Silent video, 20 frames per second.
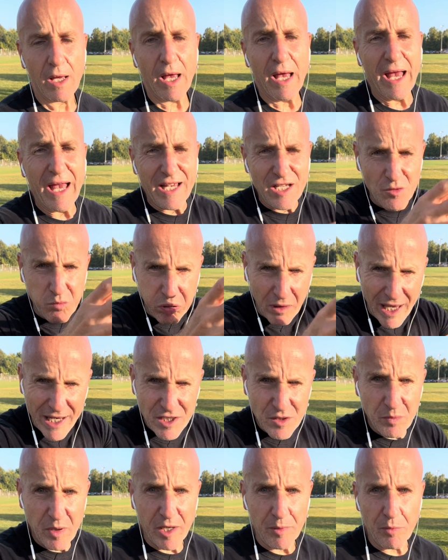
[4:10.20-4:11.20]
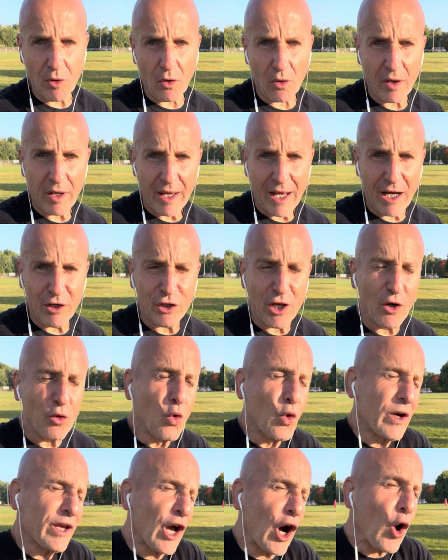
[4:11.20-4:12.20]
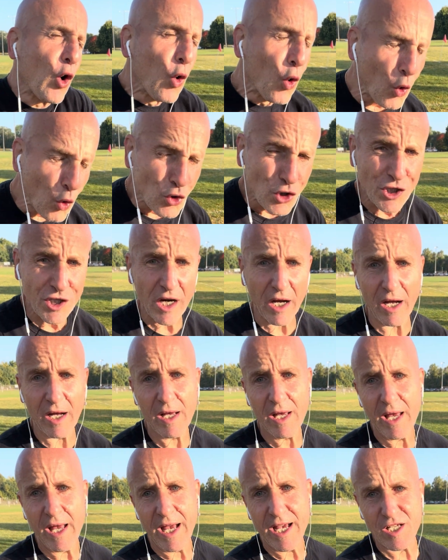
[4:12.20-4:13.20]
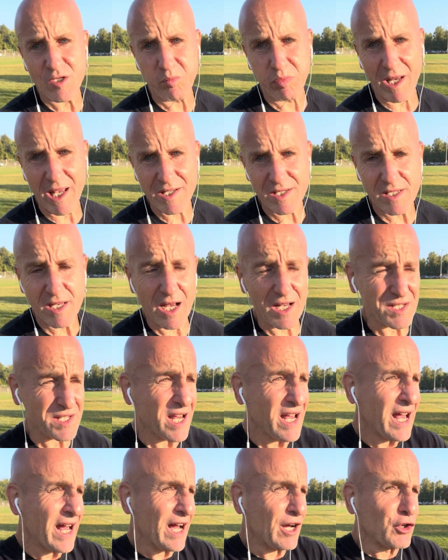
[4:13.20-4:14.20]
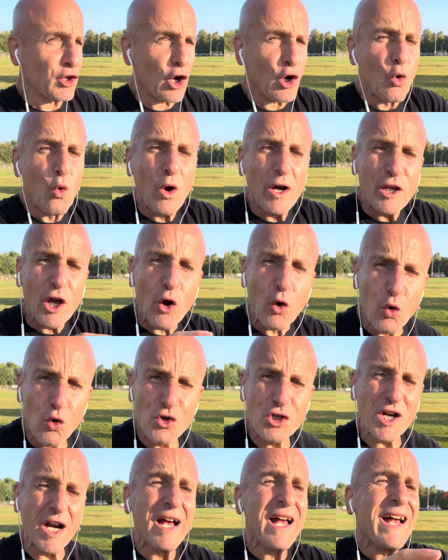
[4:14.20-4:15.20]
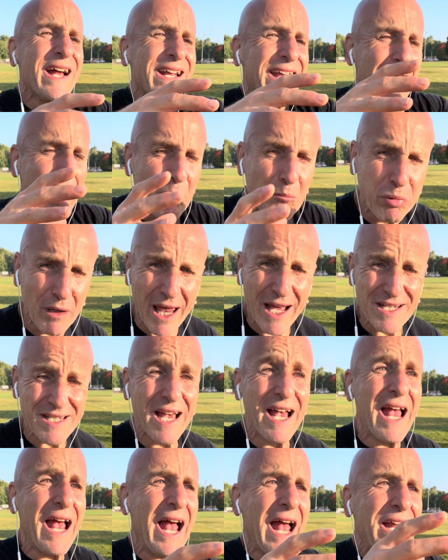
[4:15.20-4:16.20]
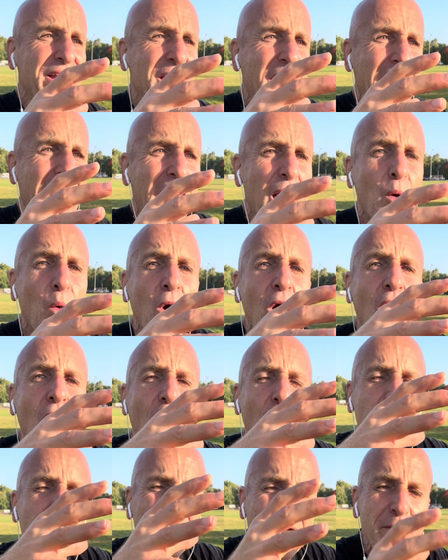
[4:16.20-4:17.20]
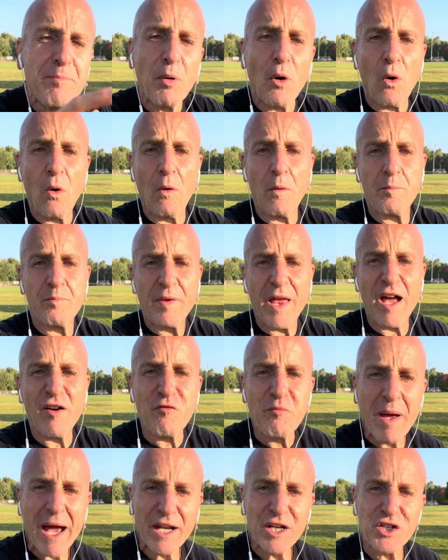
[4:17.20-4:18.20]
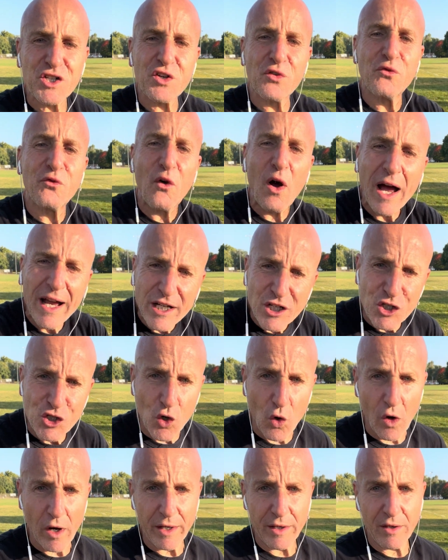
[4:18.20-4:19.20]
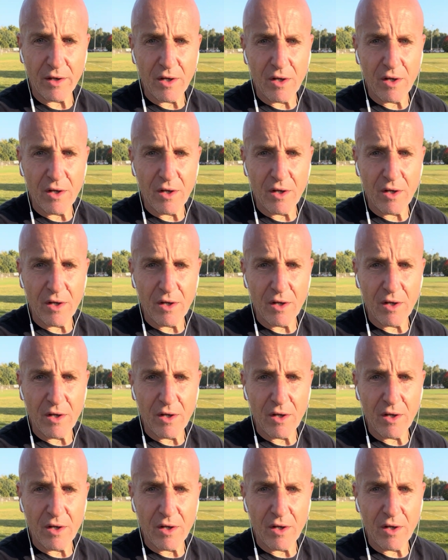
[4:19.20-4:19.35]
has blessed people, how Yahuwah Yahusha has blessed us, how Yahuwah Yahusha can bless, and how people have managed to find joy,